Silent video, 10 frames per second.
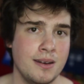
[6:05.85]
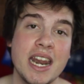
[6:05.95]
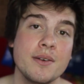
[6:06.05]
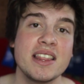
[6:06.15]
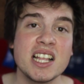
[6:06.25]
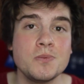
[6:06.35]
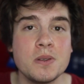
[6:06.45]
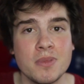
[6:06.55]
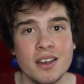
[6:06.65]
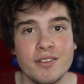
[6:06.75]
Anyway, that's
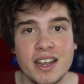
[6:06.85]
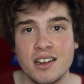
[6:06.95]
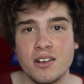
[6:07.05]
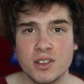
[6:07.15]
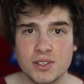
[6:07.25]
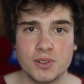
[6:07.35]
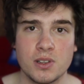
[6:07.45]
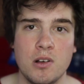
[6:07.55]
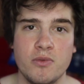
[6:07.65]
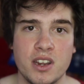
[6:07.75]
been my rant. I know this was
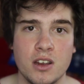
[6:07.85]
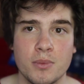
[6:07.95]
a long video.